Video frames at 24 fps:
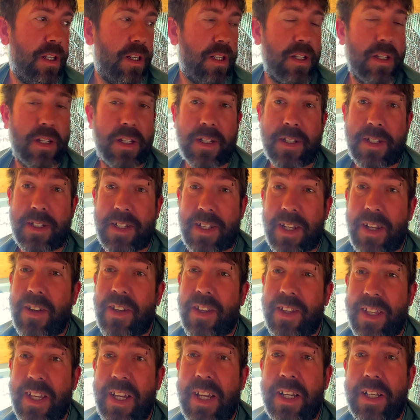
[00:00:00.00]
there's still
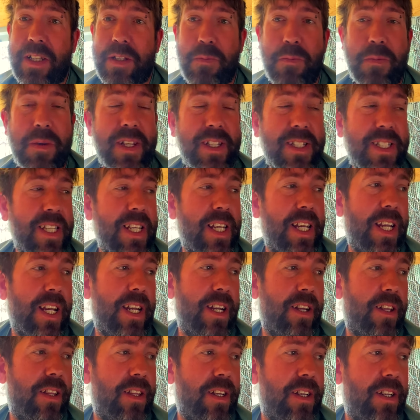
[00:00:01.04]
things missing
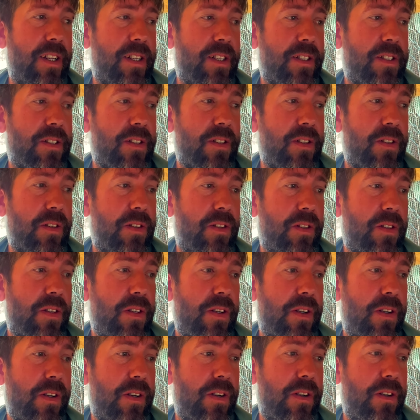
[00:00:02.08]
out there, so,
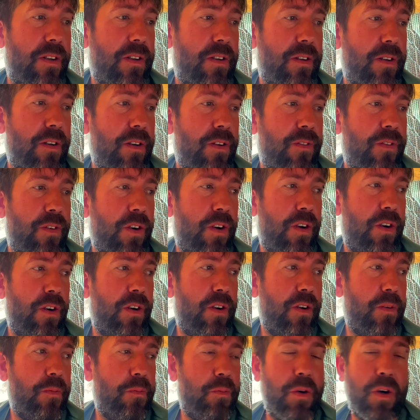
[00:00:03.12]
of
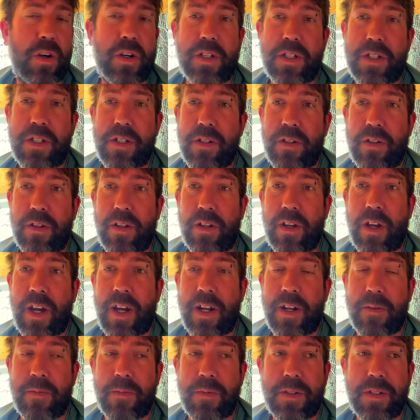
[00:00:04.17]
her personal
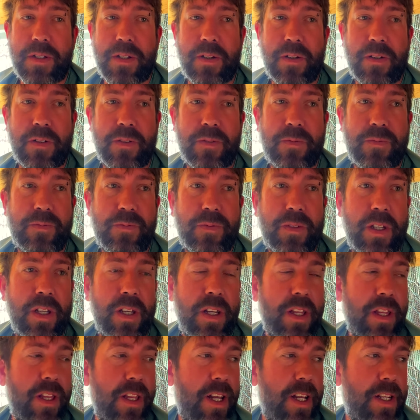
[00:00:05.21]
items, so
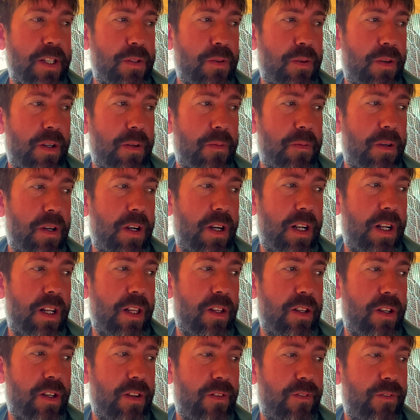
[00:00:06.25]
that's what I'm kind of
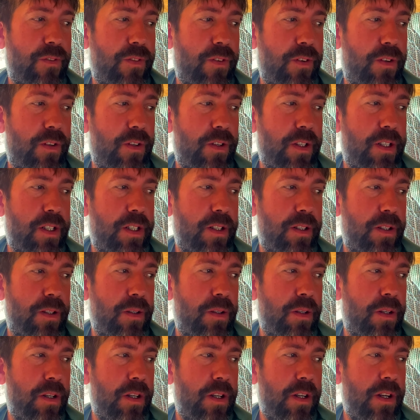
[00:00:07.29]
looking for, to
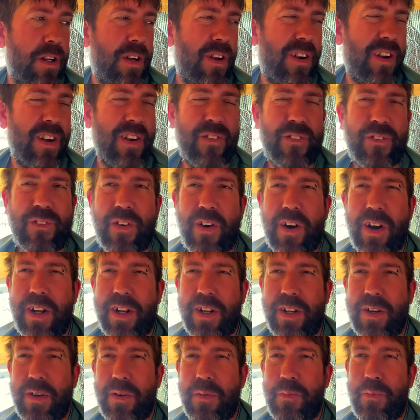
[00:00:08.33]
find
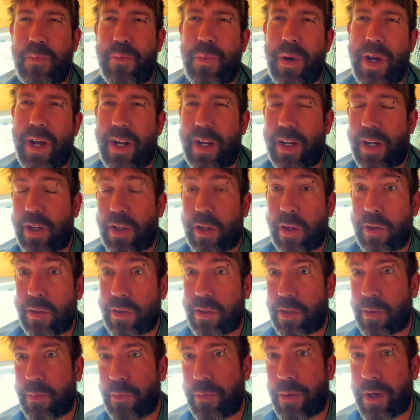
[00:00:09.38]
a better,
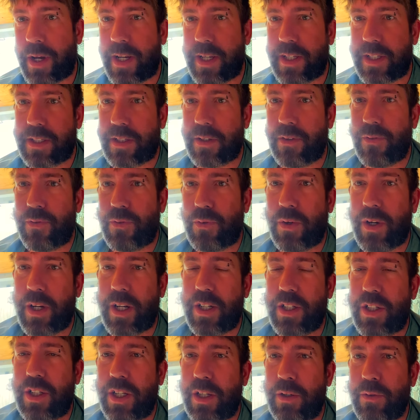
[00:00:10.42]
closer base of where
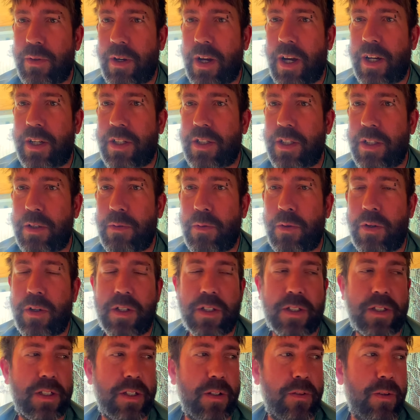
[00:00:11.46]
she actually was,
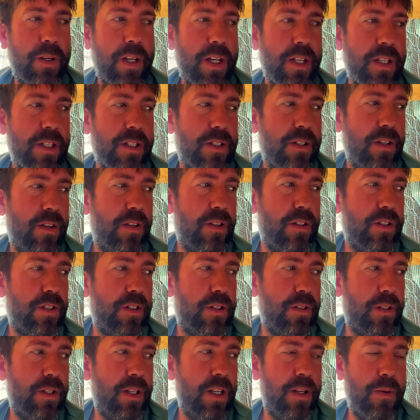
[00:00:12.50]
so we can search
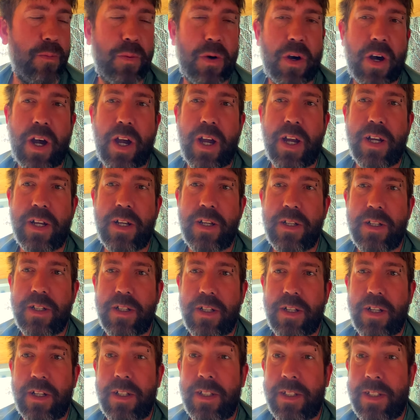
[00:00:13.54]
nearby
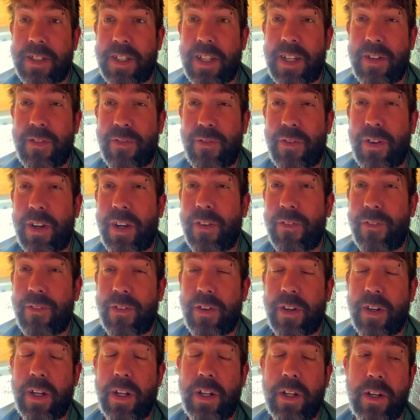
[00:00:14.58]
and see if we can
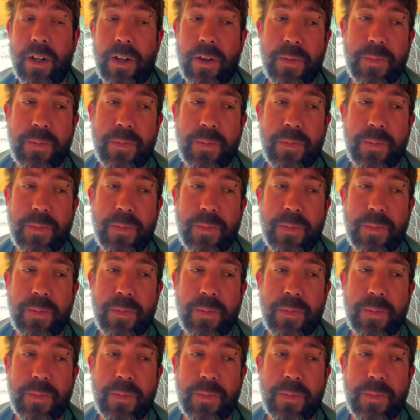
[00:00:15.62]
find her.